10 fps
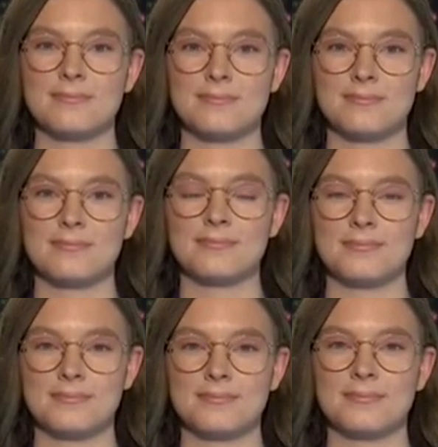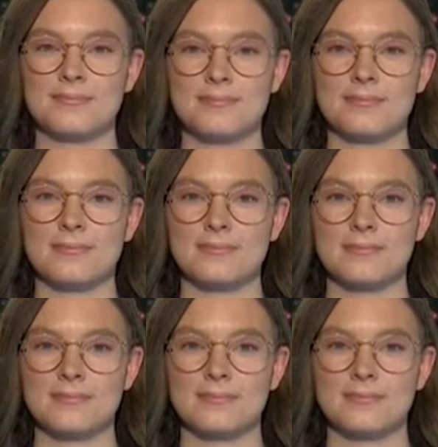
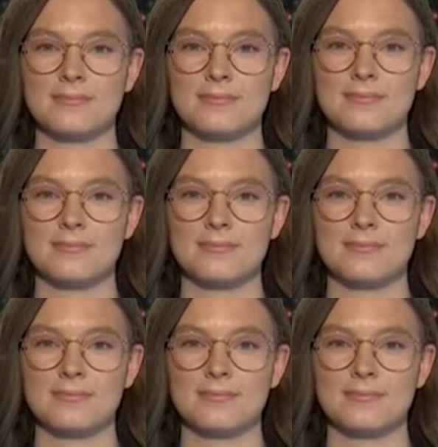This person isn't speaking.